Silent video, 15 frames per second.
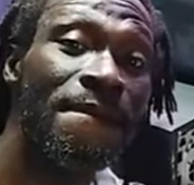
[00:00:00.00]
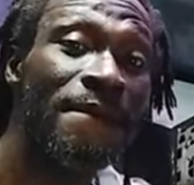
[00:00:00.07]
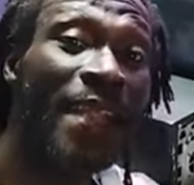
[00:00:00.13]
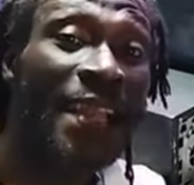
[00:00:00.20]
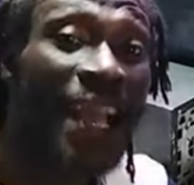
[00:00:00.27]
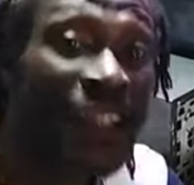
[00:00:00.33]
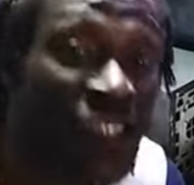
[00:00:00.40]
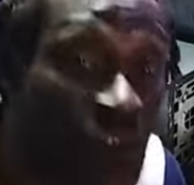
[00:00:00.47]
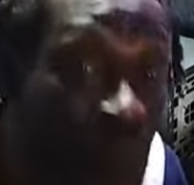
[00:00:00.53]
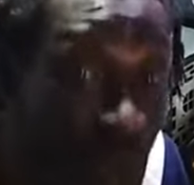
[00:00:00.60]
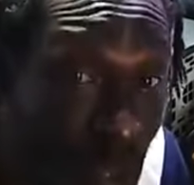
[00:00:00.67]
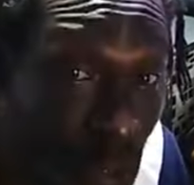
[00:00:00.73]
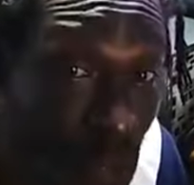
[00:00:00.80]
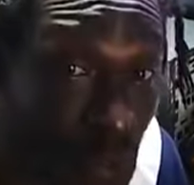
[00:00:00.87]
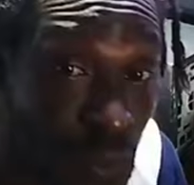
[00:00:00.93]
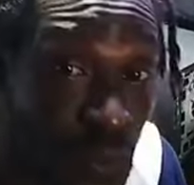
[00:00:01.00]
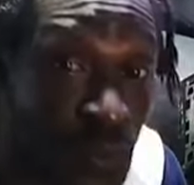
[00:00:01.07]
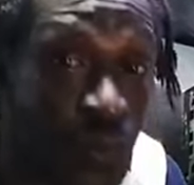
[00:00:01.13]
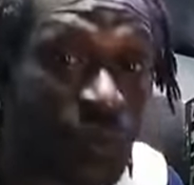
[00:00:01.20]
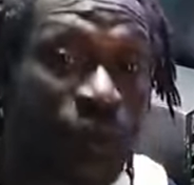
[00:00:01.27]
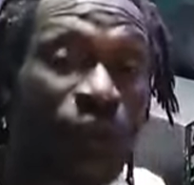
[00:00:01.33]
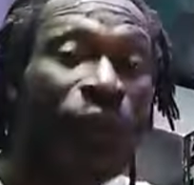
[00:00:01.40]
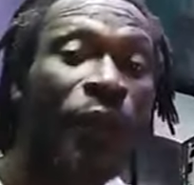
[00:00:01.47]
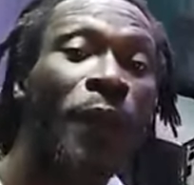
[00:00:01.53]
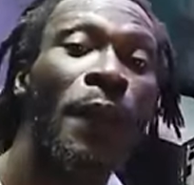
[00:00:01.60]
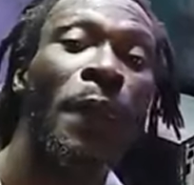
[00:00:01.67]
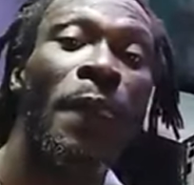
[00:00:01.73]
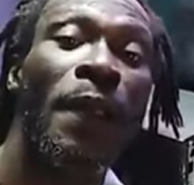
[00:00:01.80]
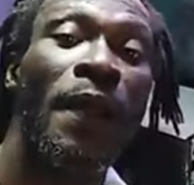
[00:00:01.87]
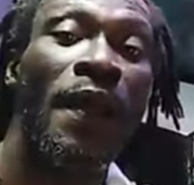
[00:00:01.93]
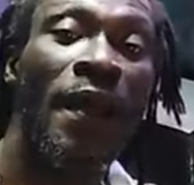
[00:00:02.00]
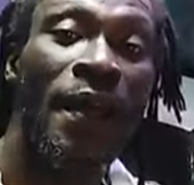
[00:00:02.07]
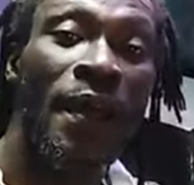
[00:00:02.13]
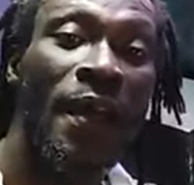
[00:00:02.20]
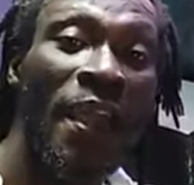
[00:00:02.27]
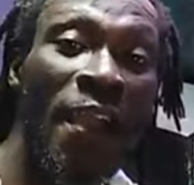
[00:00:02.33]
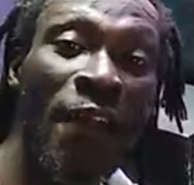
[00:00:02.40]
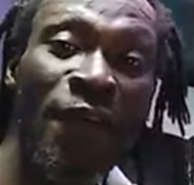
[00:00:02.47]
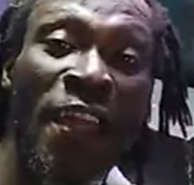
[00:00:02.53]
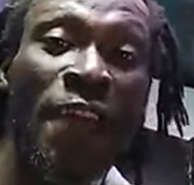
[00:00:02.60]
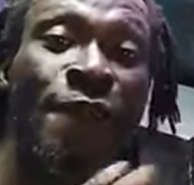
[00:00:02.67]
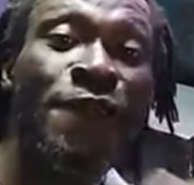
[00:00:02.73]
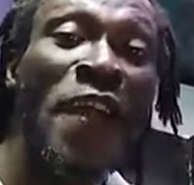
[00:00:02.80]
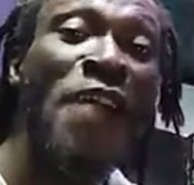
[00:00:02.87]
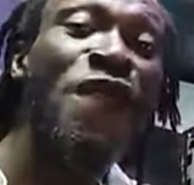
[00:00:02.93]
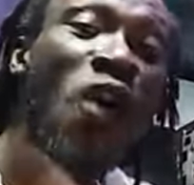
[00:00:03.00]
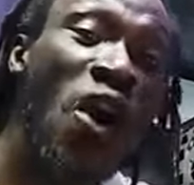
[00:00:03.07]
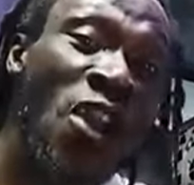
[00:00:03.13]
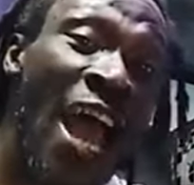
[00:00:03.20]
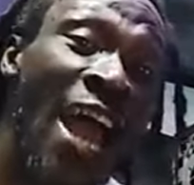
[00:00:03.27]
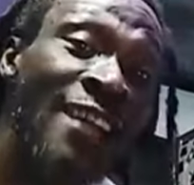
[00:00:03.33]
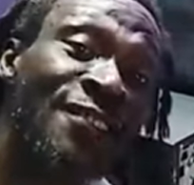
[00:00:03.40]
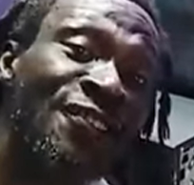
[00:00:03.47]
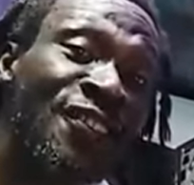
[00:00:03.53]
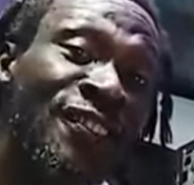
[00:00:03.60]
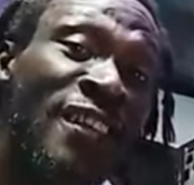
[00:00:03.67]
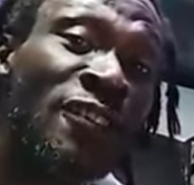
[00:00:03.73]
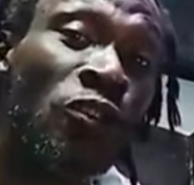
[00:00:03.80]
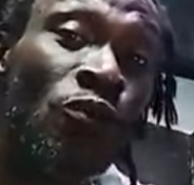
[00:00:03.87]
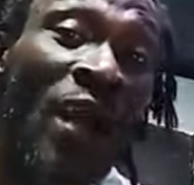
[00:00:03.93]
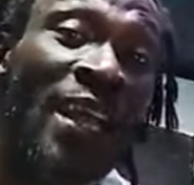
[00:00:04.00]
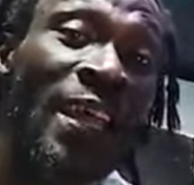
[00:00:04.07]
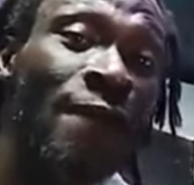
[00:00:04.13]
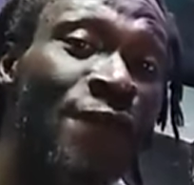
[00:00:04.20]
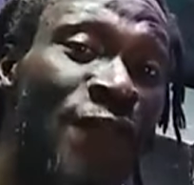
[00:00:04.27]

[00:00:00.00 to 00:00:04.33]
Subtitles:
Now that's mixed. If they favor an artist that you had a